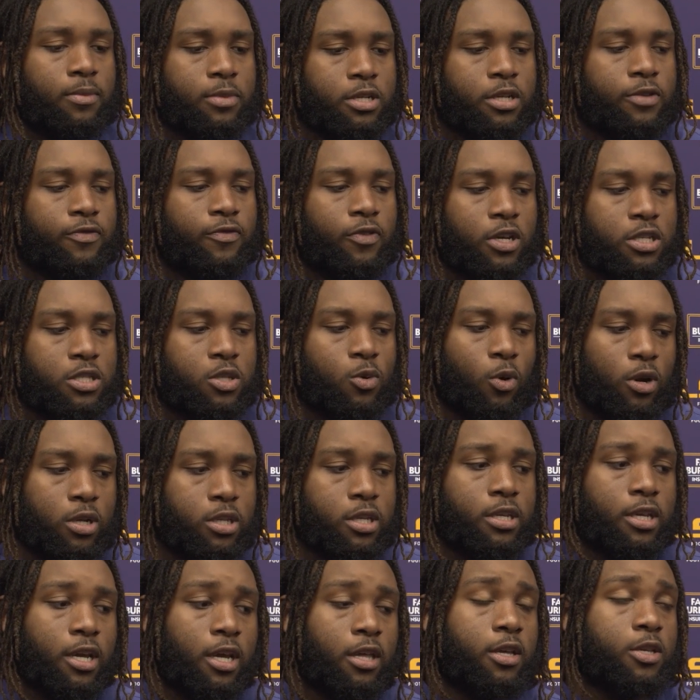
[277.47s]
But just for us to work
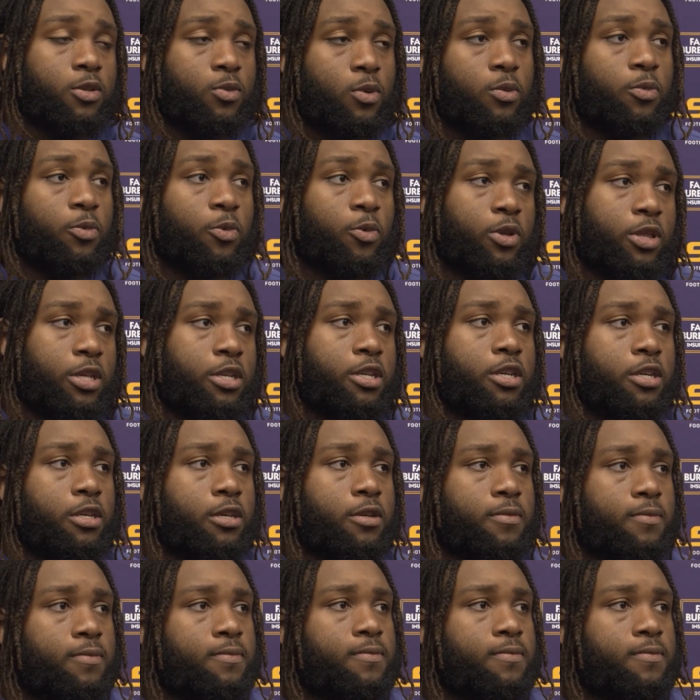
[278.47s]
together is what we really need.